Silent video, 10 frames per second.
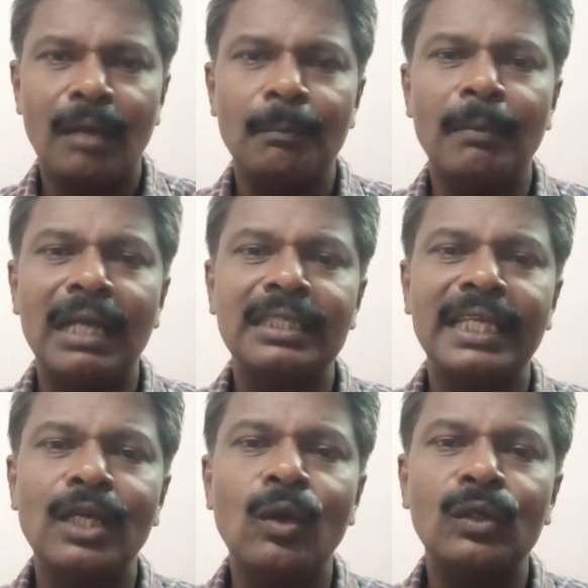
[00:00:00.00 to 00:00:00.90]
but
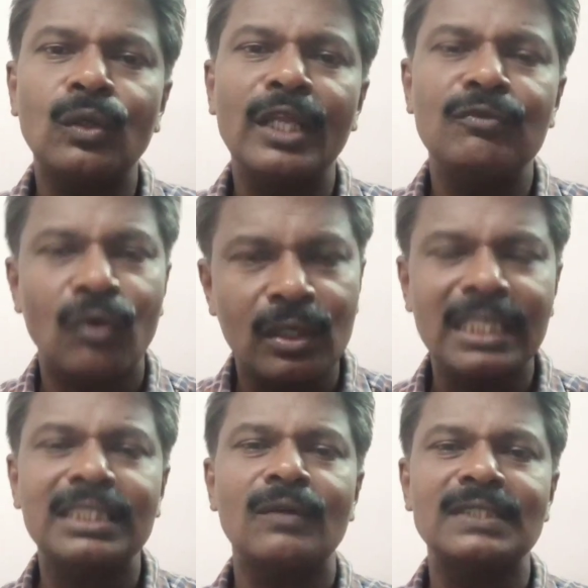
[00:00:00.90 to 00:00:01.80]
he got only
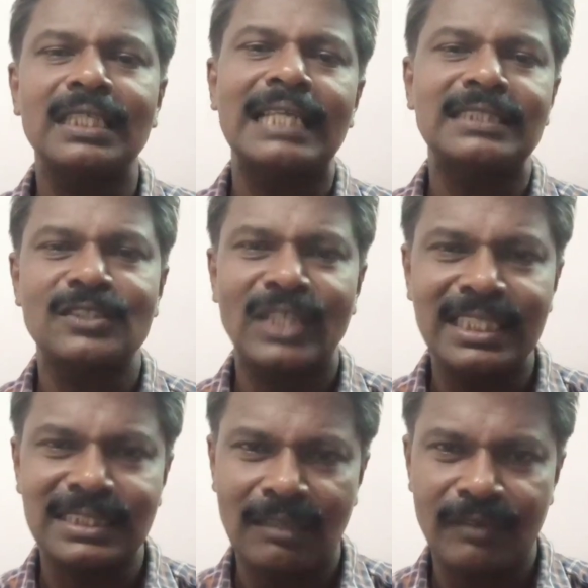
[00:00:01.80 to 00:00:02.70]
40,000 as
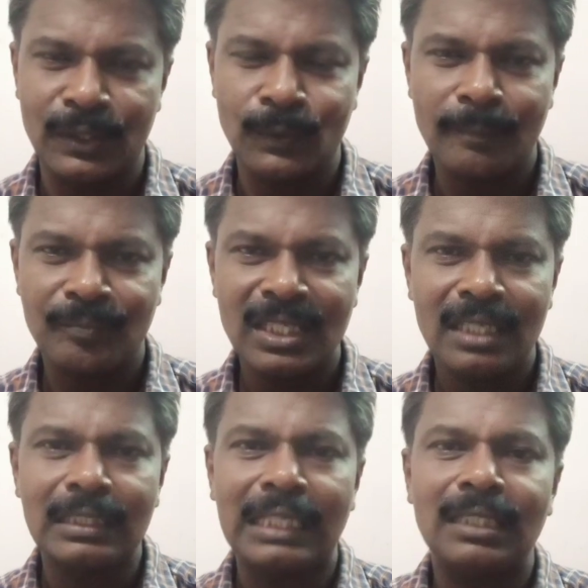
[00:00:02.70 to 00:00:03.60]
sales revenue.
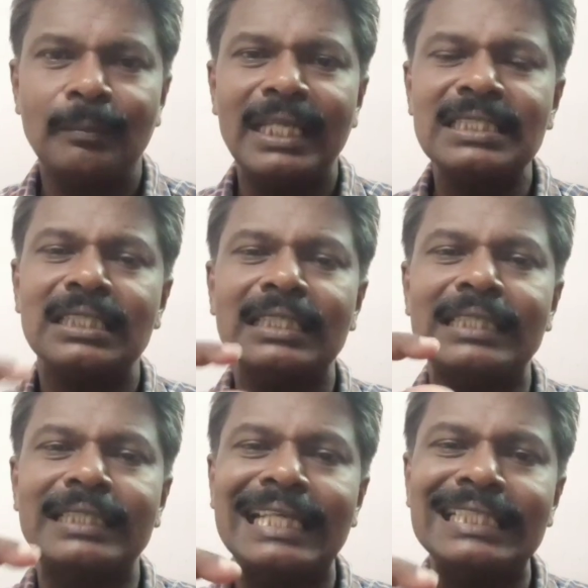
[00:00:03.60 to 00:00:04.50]
That means
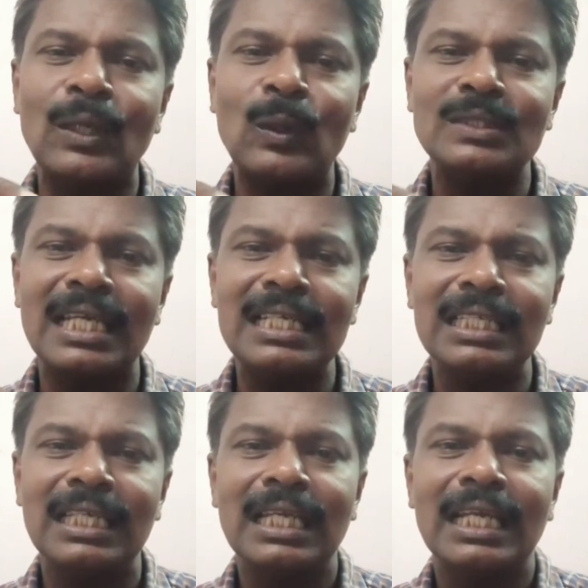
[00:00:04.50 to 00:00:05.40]
that
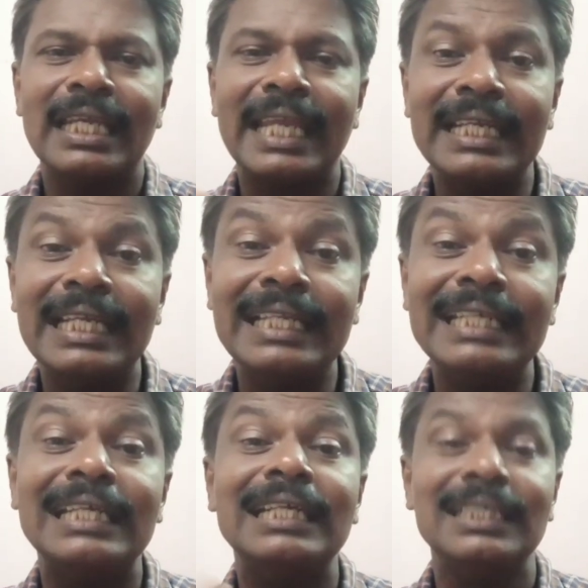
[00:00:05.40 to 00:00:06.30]
10,000 he
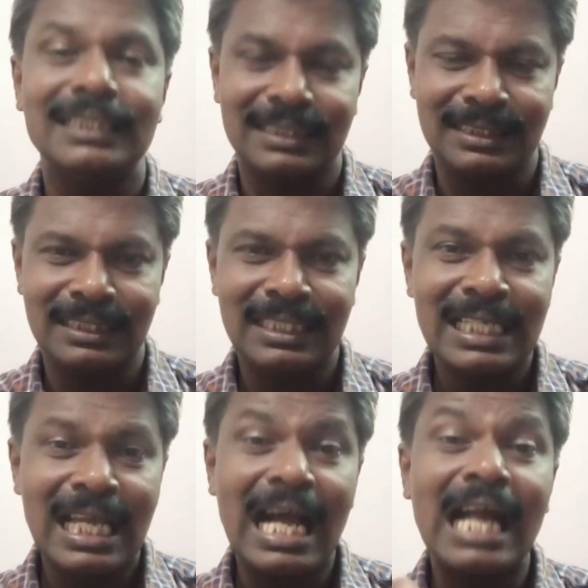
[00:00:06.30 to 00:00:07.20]
didn't earn.
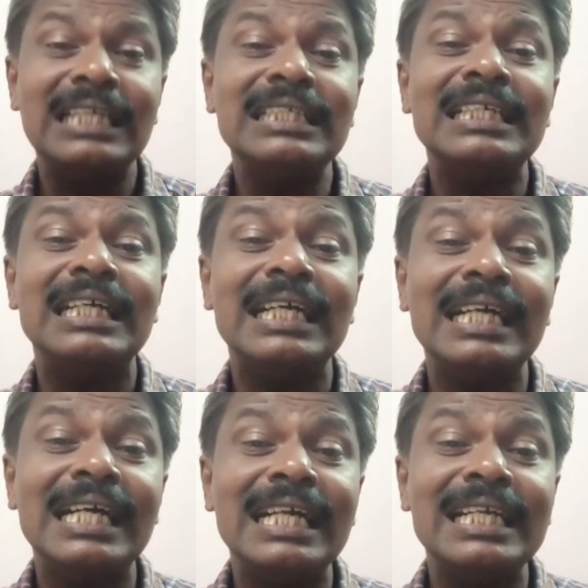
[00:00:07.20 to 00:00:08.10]

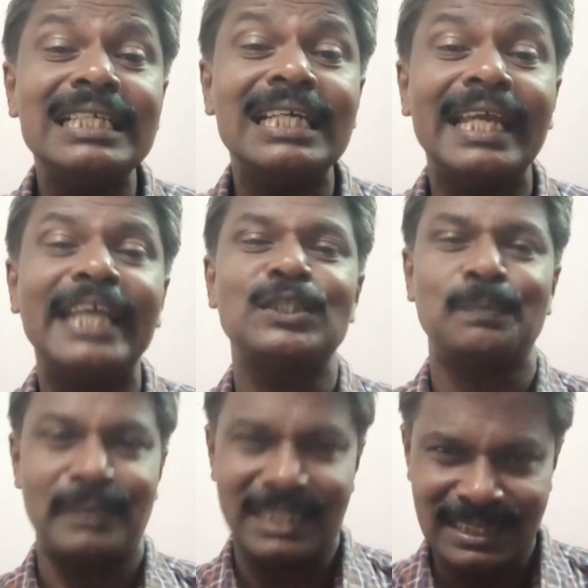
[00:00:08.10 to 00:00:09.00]
Unearned
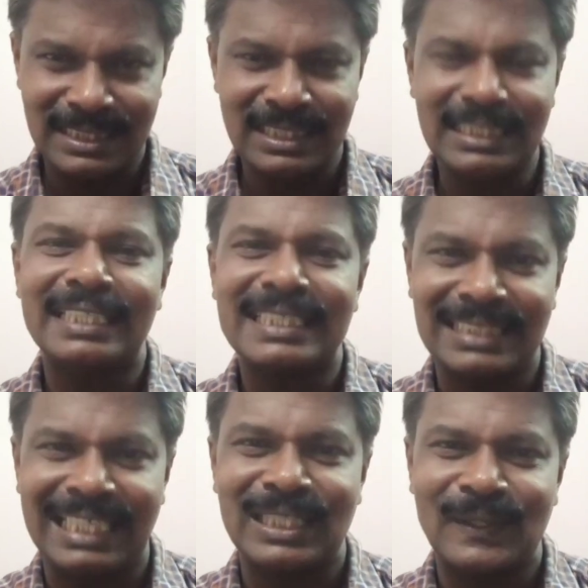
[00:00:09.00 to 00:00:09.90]
expense, that is
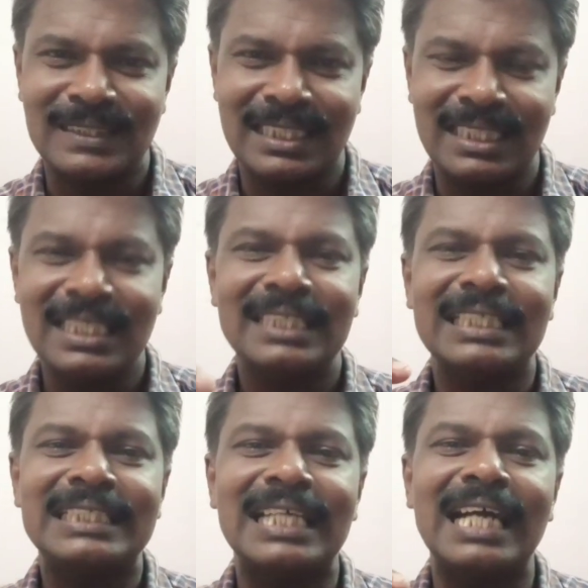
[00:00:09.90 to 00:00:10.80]
10,000.
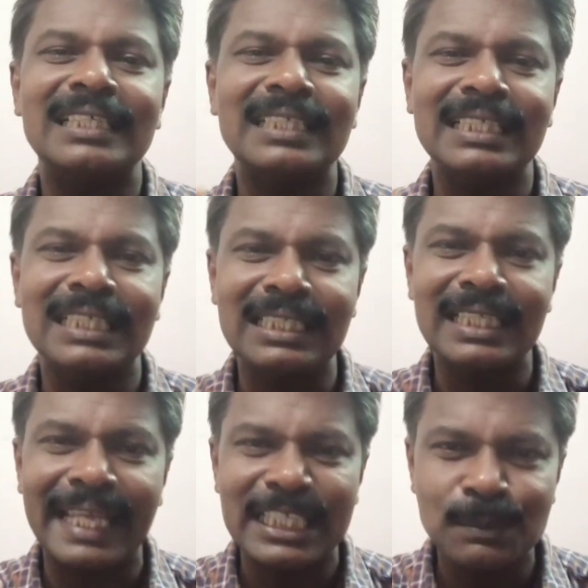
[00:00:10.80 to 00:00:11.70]
That unearned
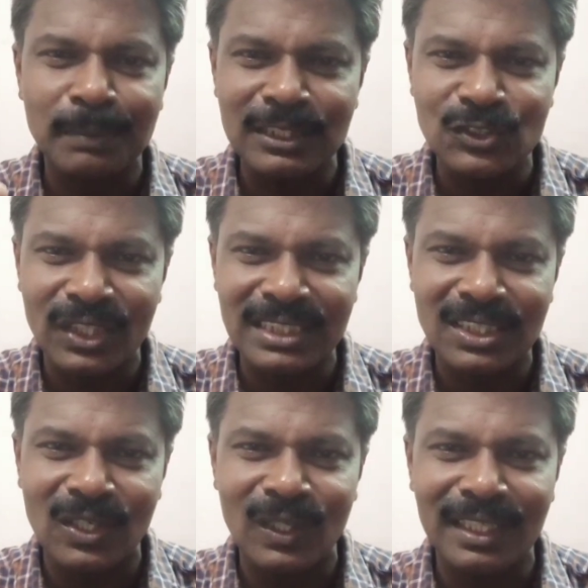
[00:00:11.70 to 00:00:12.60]
expense is
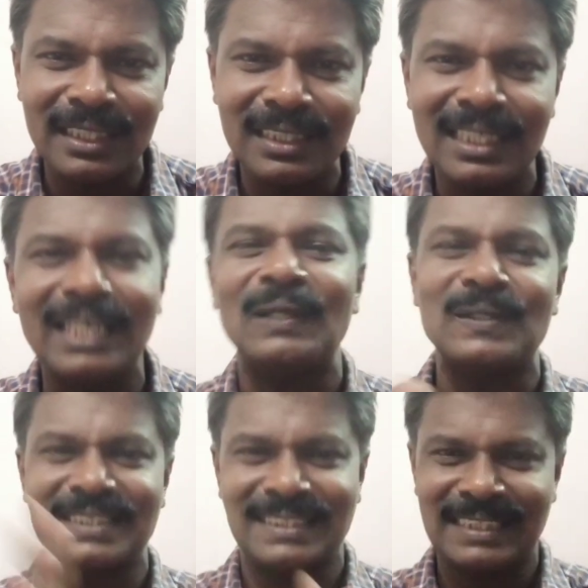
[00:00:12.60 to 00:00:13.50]
called
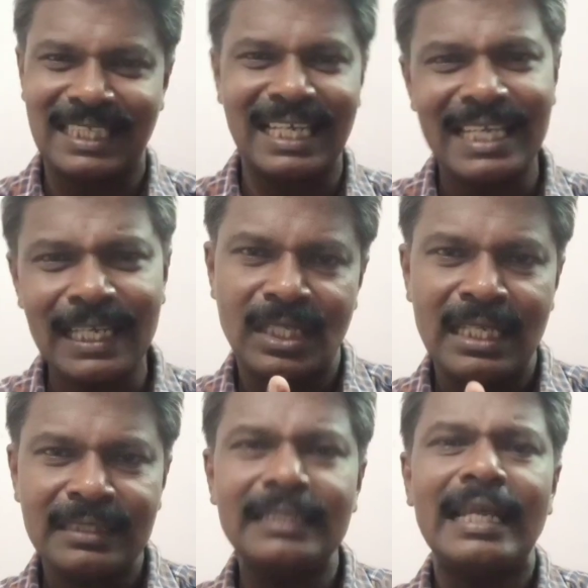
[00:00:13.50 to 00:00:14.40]
loss. Clear?
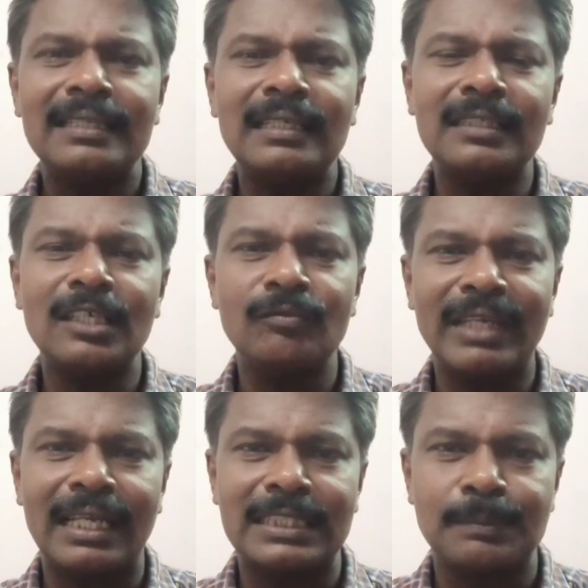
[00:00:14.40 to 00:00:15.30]
Then another term
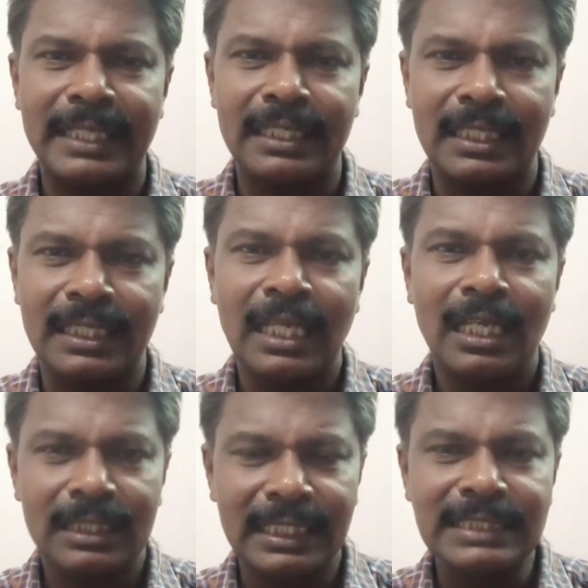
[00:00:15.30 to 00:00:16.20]
we are explaining
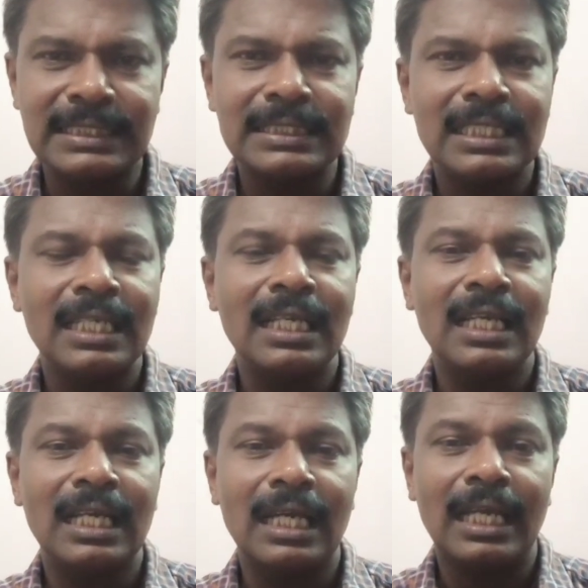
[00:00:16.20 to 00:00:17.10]
is
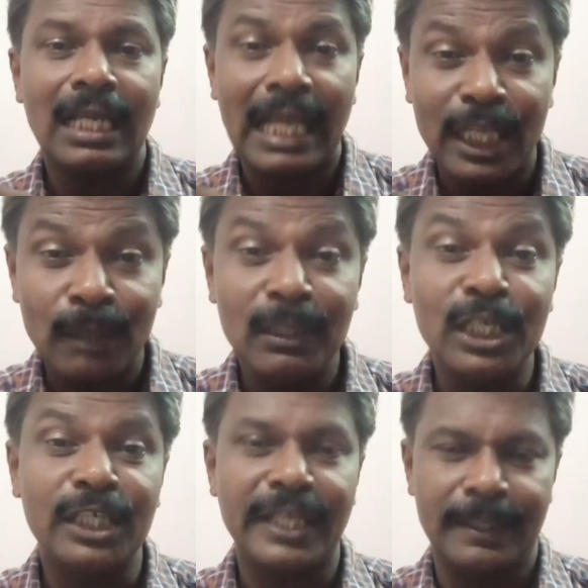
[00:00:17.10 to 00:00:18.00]

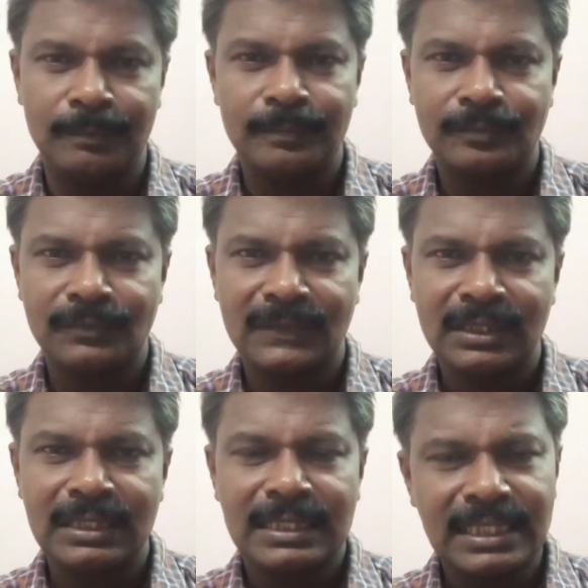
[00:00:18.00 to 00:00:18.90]
liability.
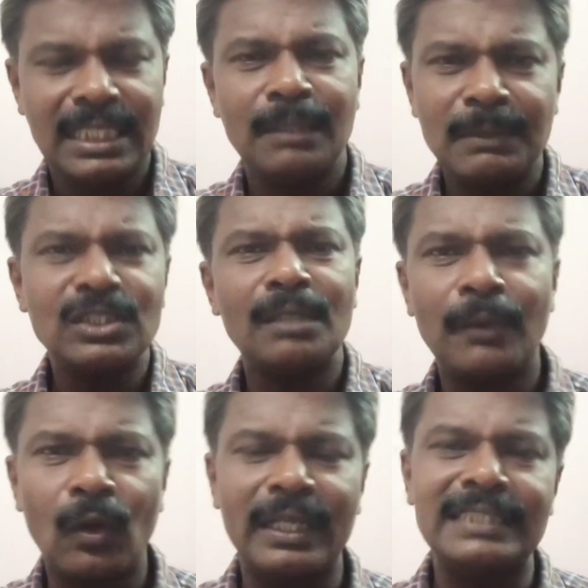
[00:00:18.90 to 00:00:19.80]
See, Mr.
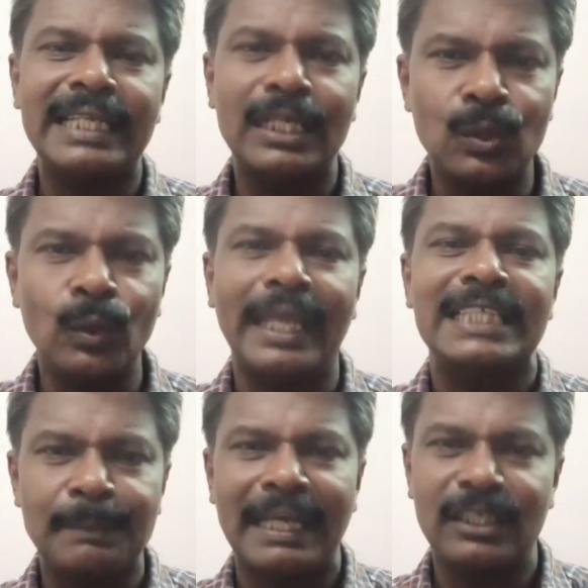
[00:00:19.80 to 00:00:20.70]
Bro decided to
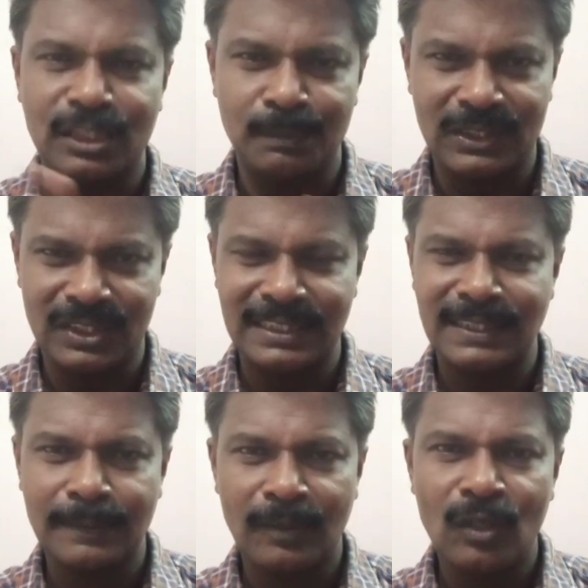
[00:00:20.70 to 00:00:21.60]
expand his
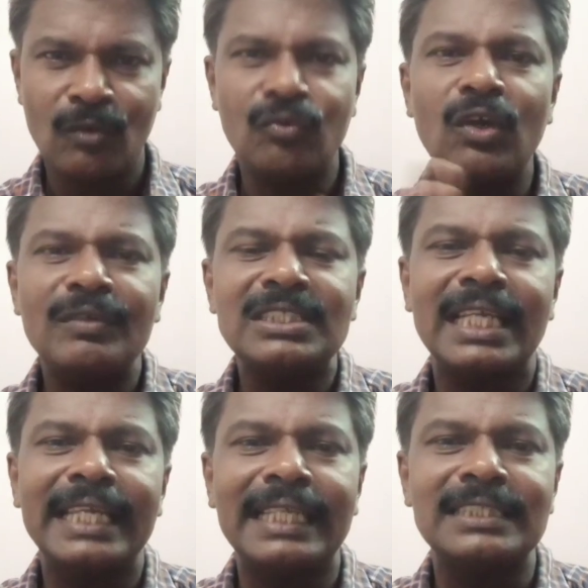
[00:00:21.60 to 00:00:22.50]
business, for which
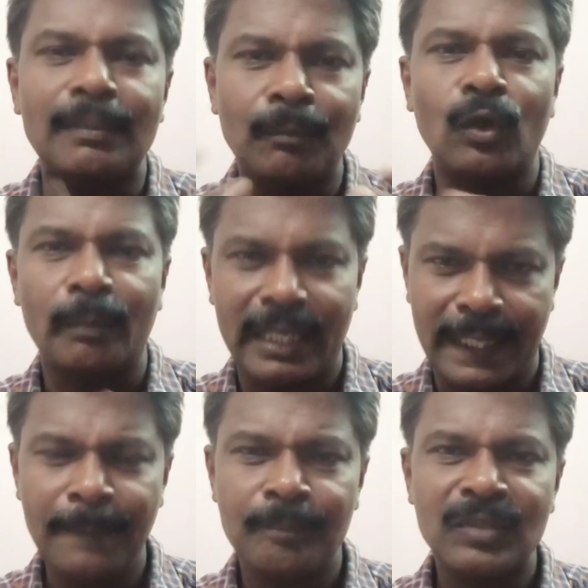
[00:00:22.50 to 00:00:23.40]
he needs some more
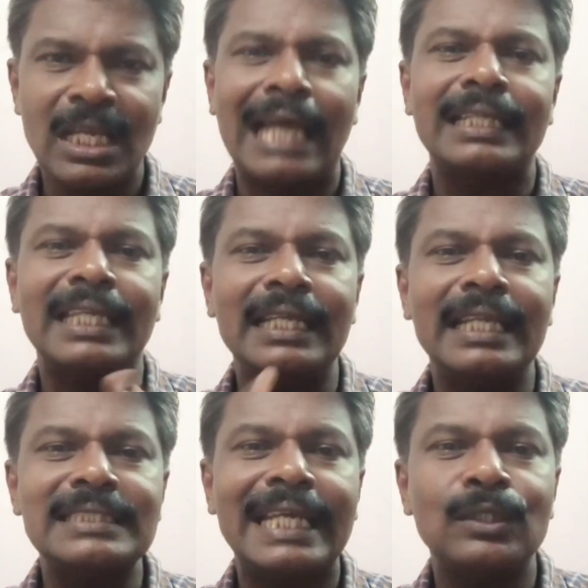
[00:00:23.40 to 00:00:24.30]
money, and he
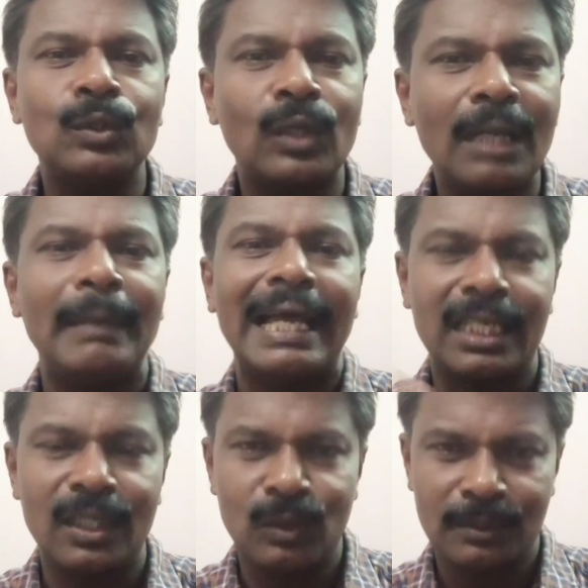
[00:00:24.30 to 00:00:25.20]
decided to take a
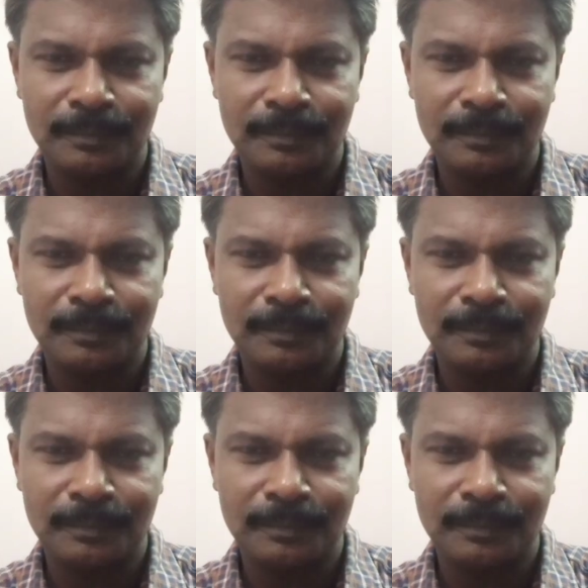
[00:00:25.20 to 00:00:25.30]
bank loan.